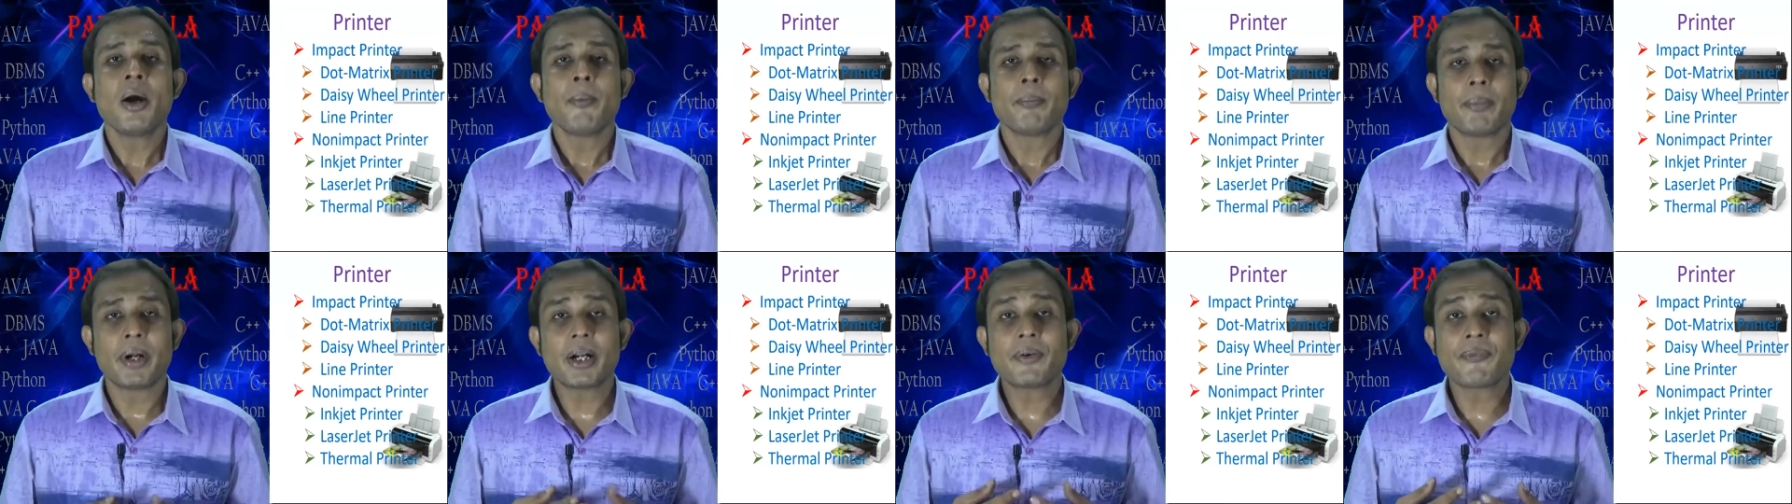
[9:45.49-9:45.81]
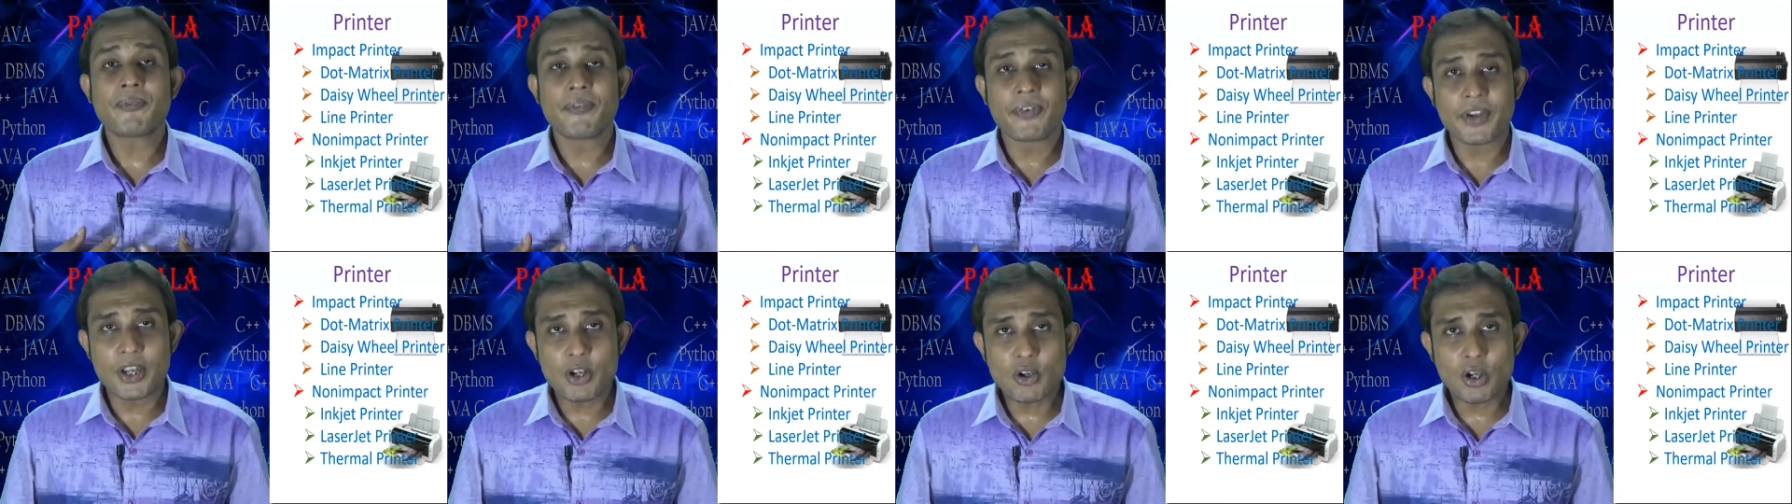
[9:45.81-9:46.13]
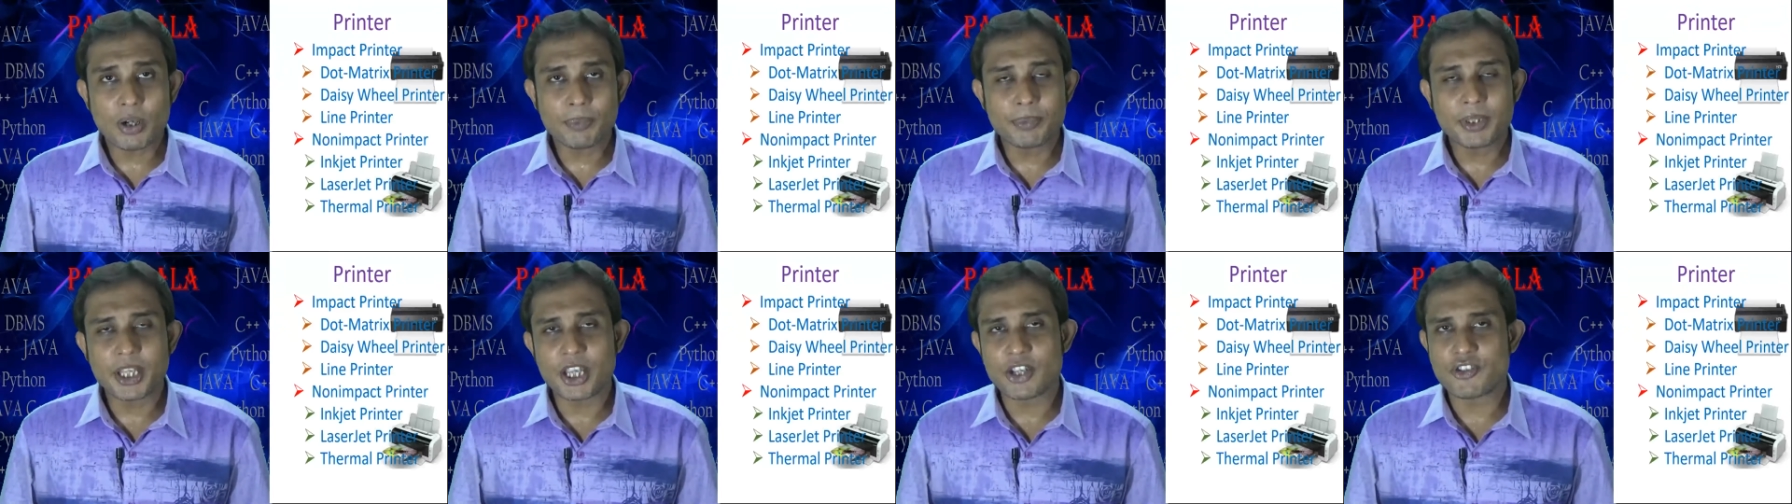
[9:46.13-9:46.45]
But few
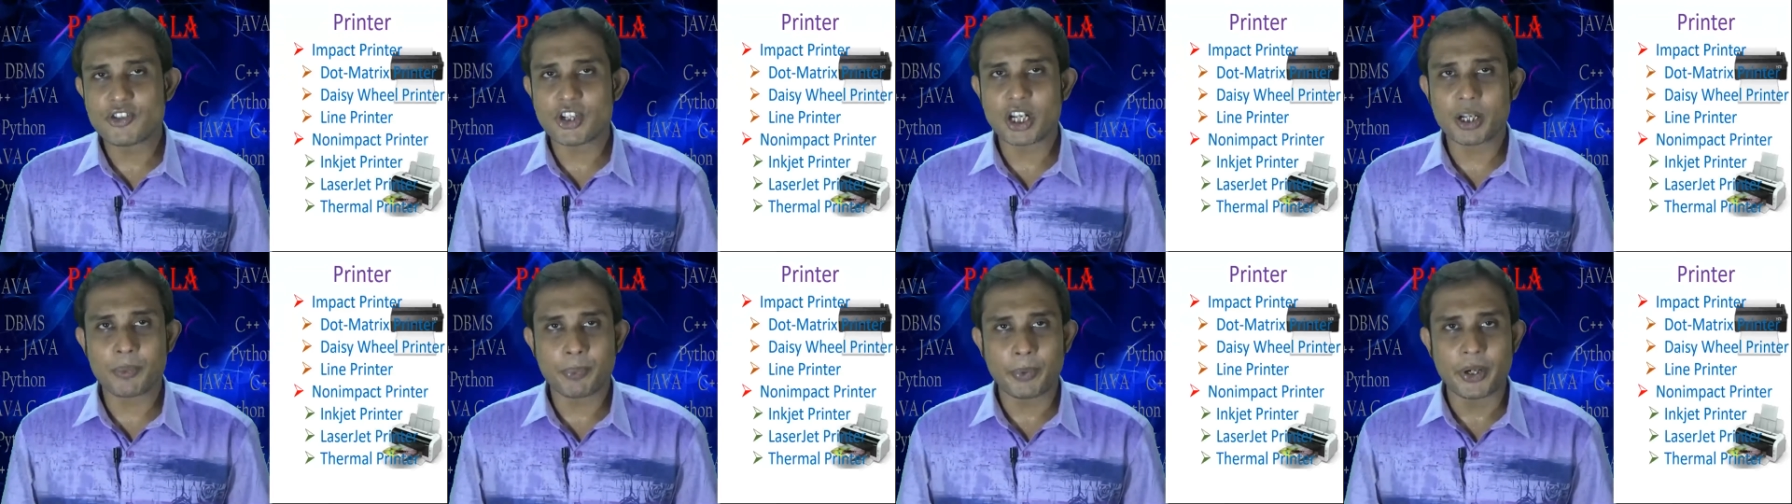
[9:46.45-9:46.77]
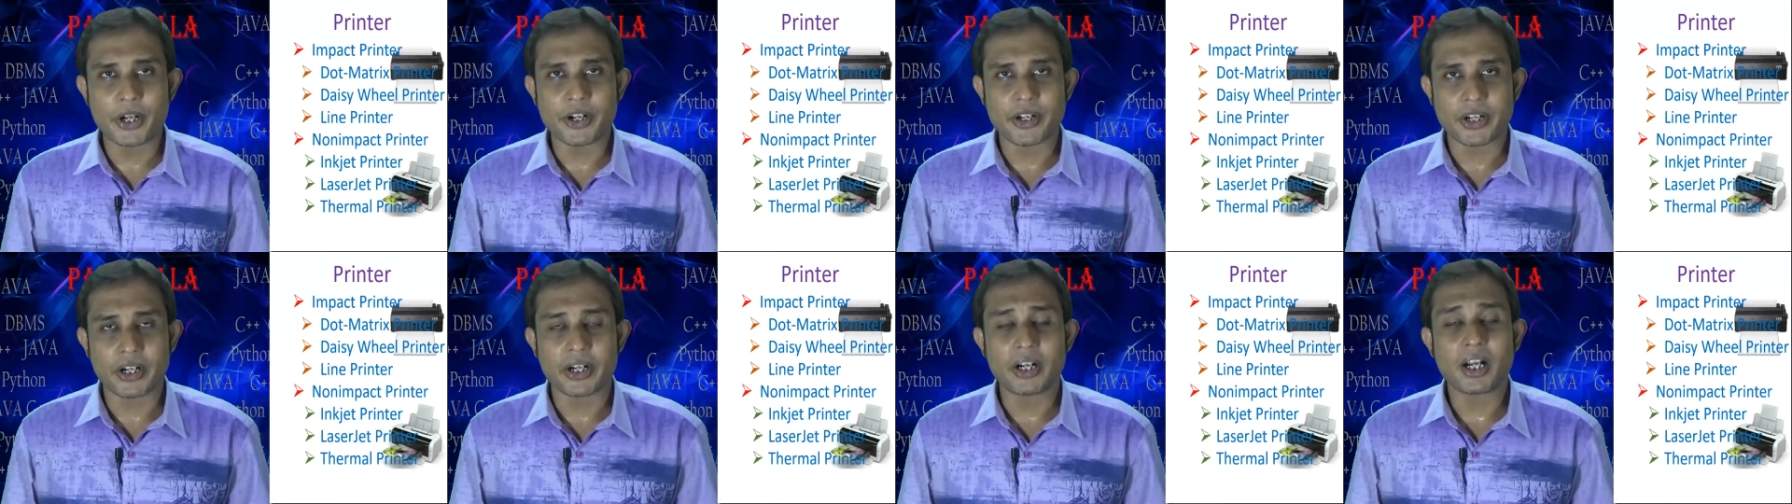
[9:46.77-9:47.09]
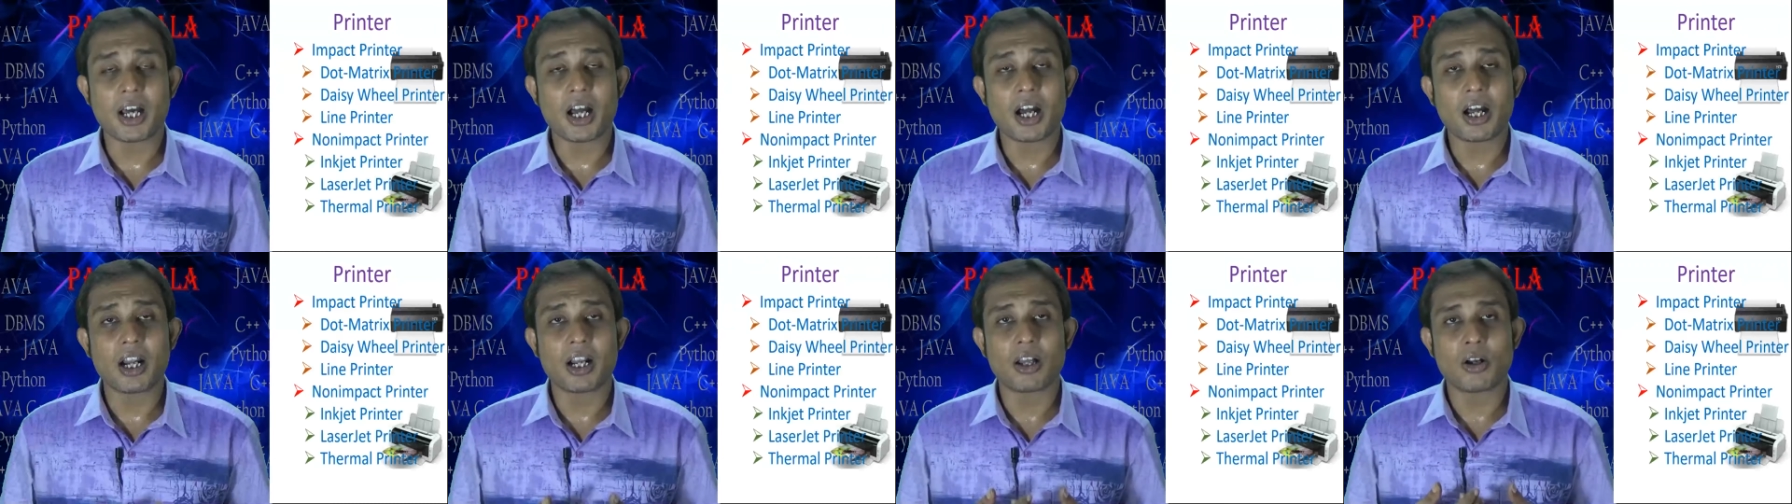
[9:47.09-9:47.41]
of the inkjet printer
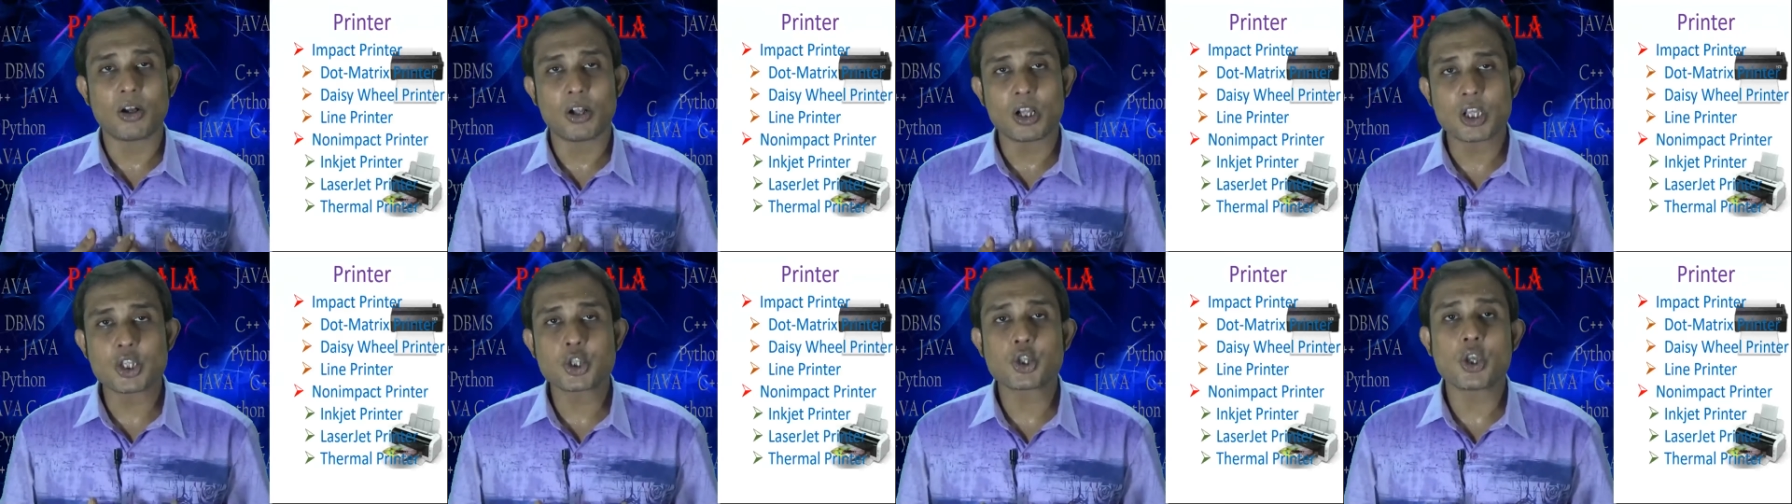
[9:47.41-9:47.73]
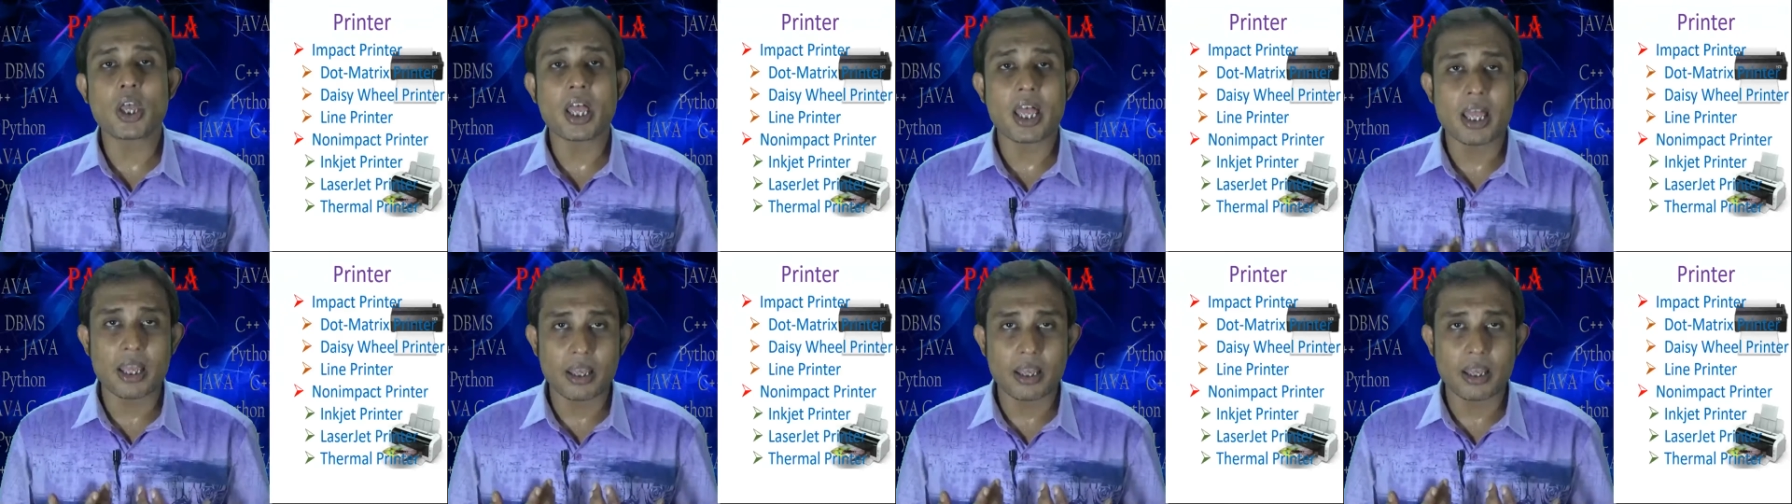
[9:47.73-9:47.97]
are also